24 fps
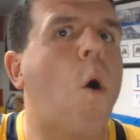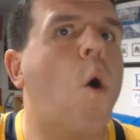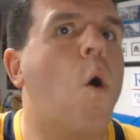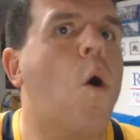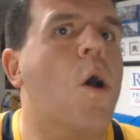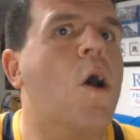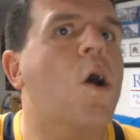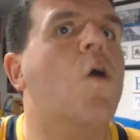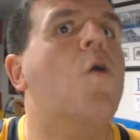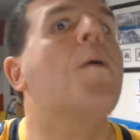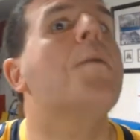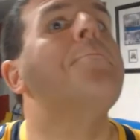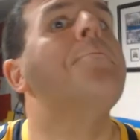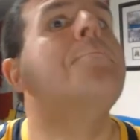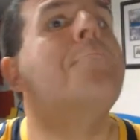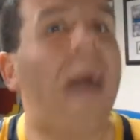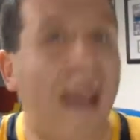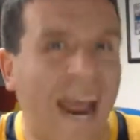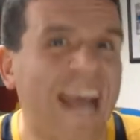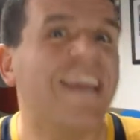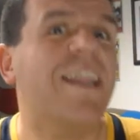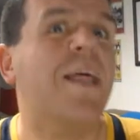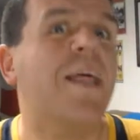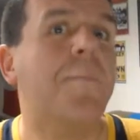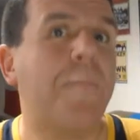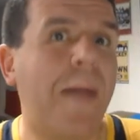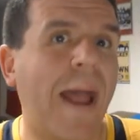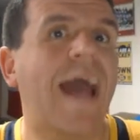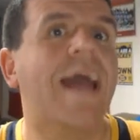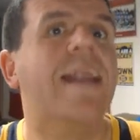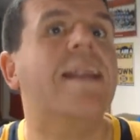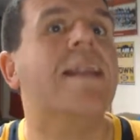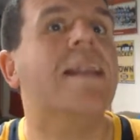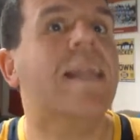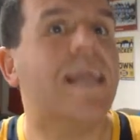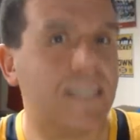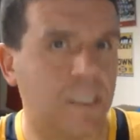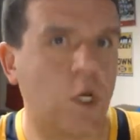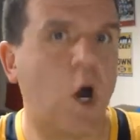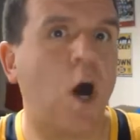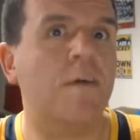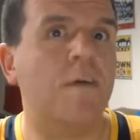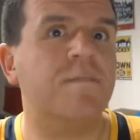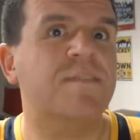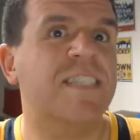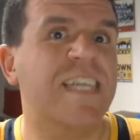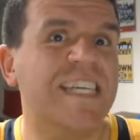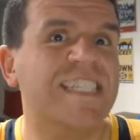Poyle, pay the man this
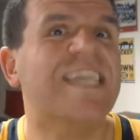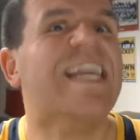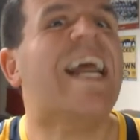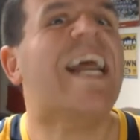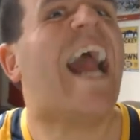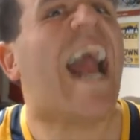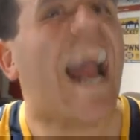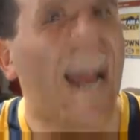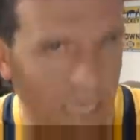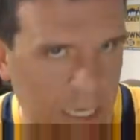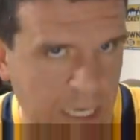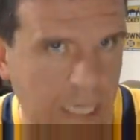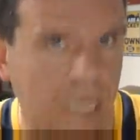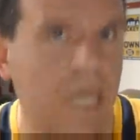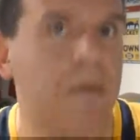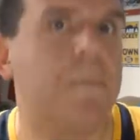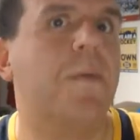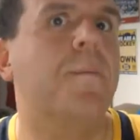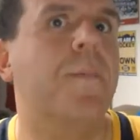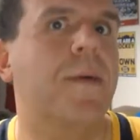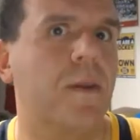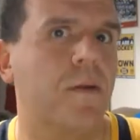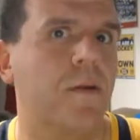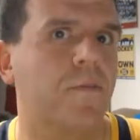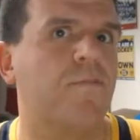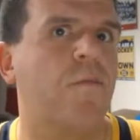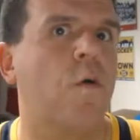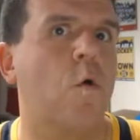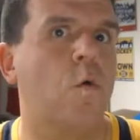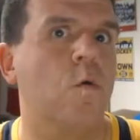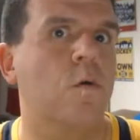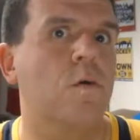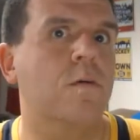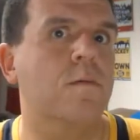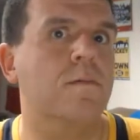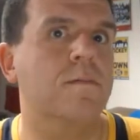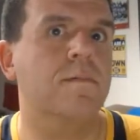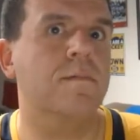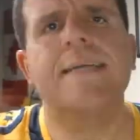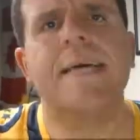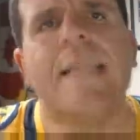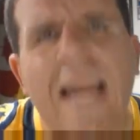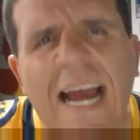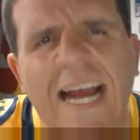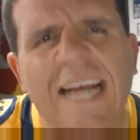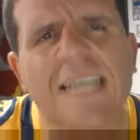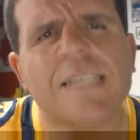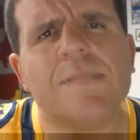offseason and keep him in the fold.
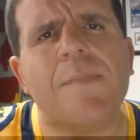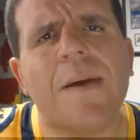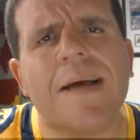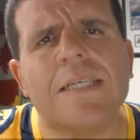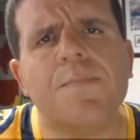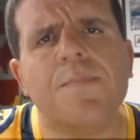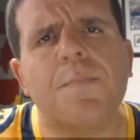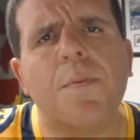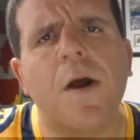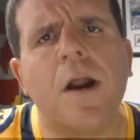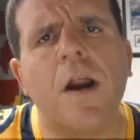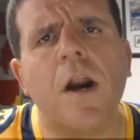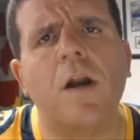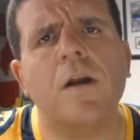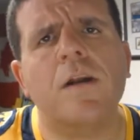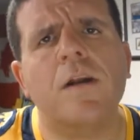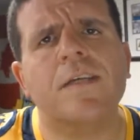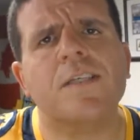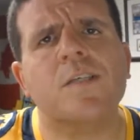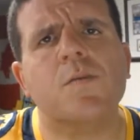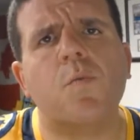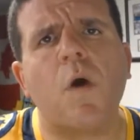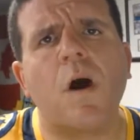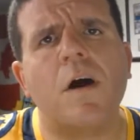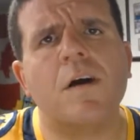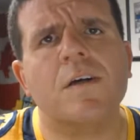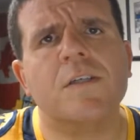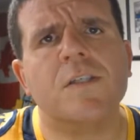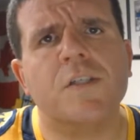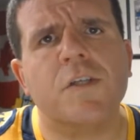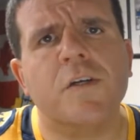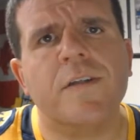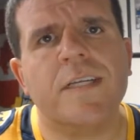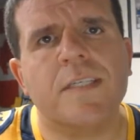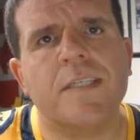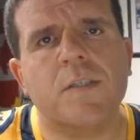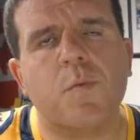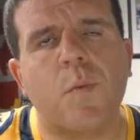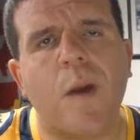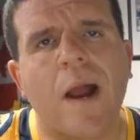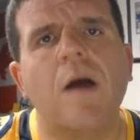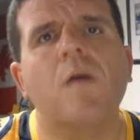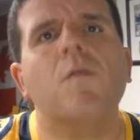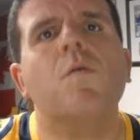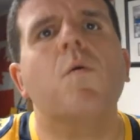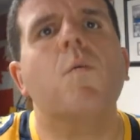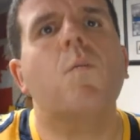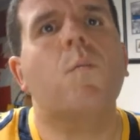The next best player on this roster this
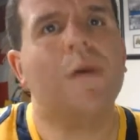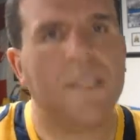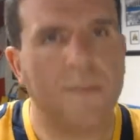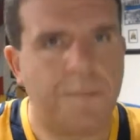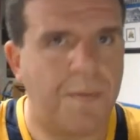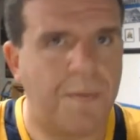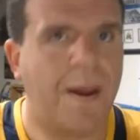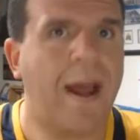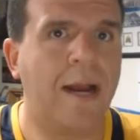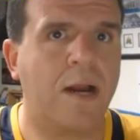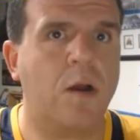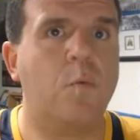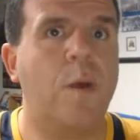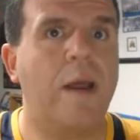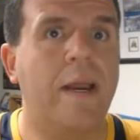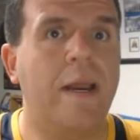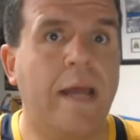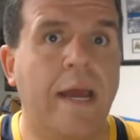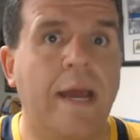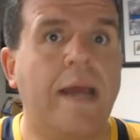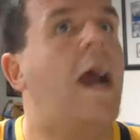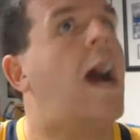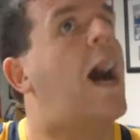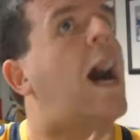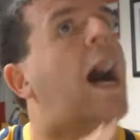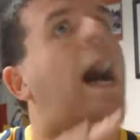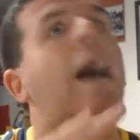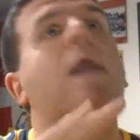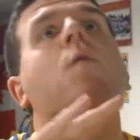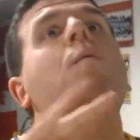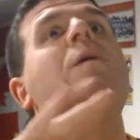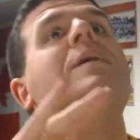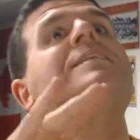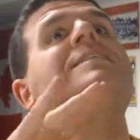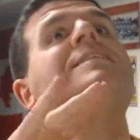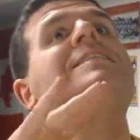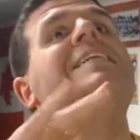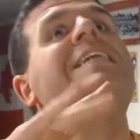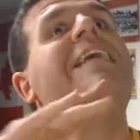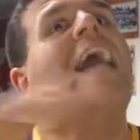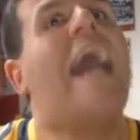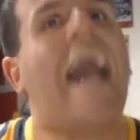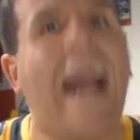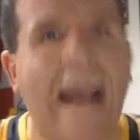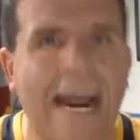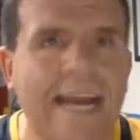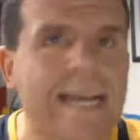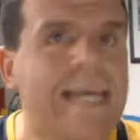round was Pekka Rinne. I don't want to
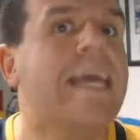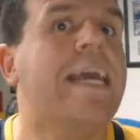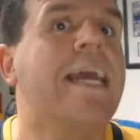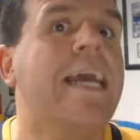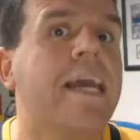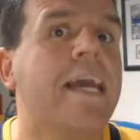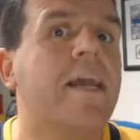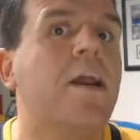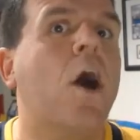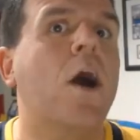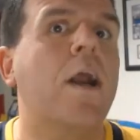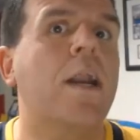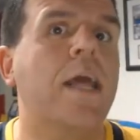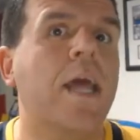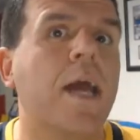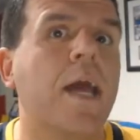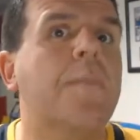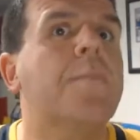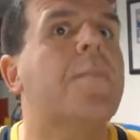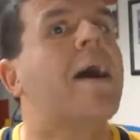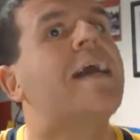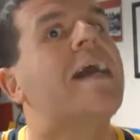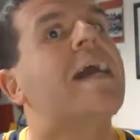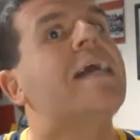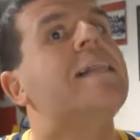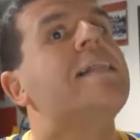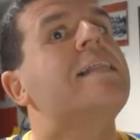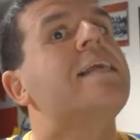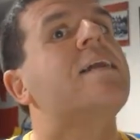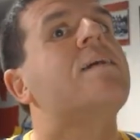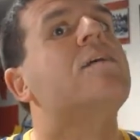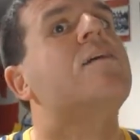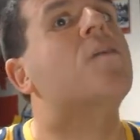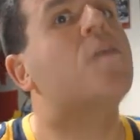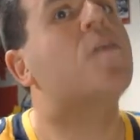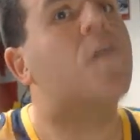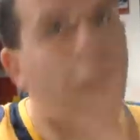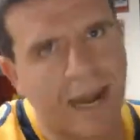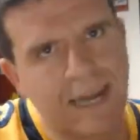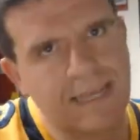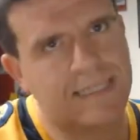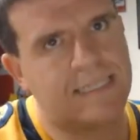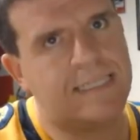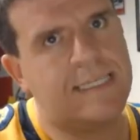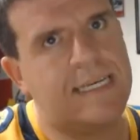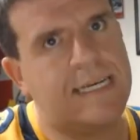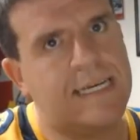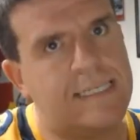see any heat on him like I did
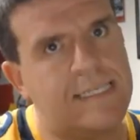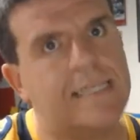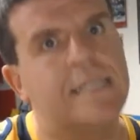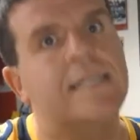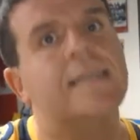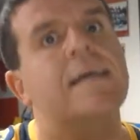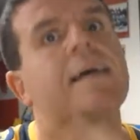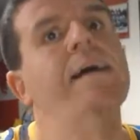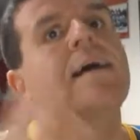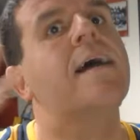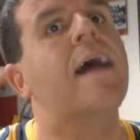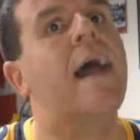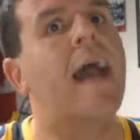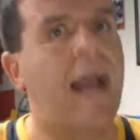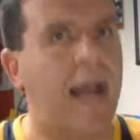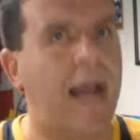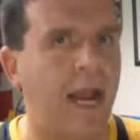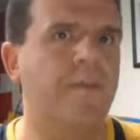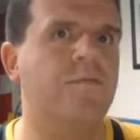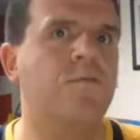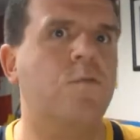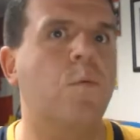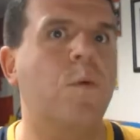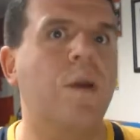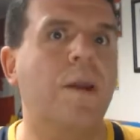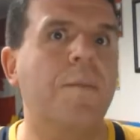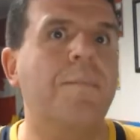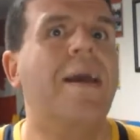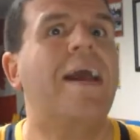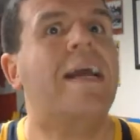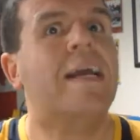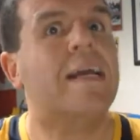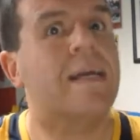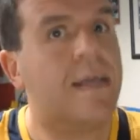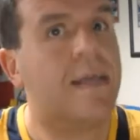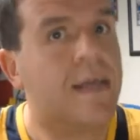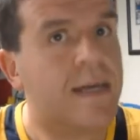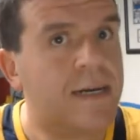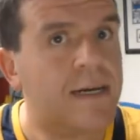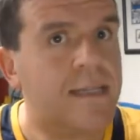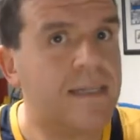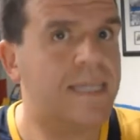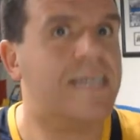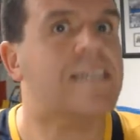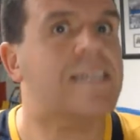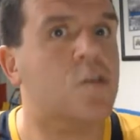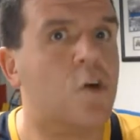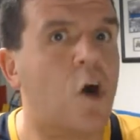last season after Winnipeg.
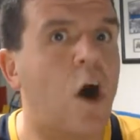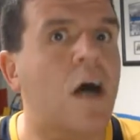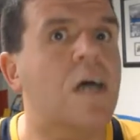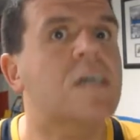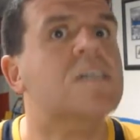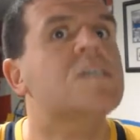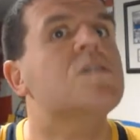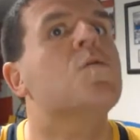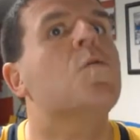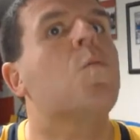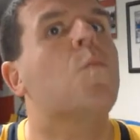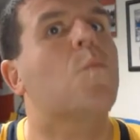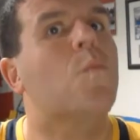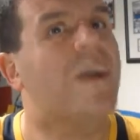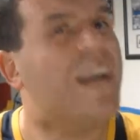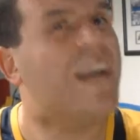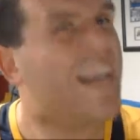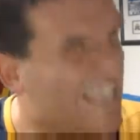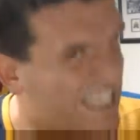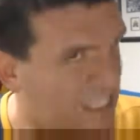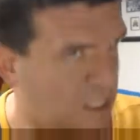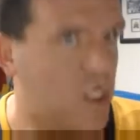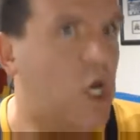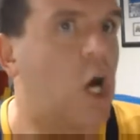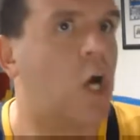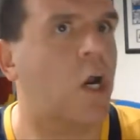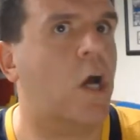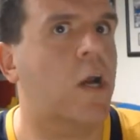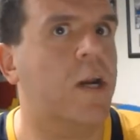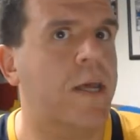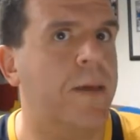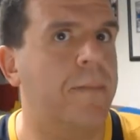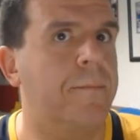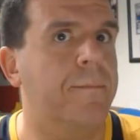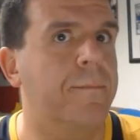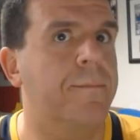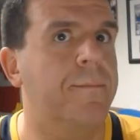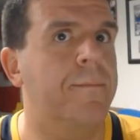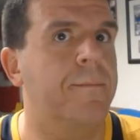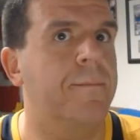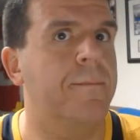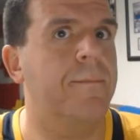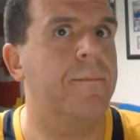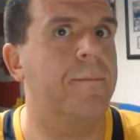This loss is not on him.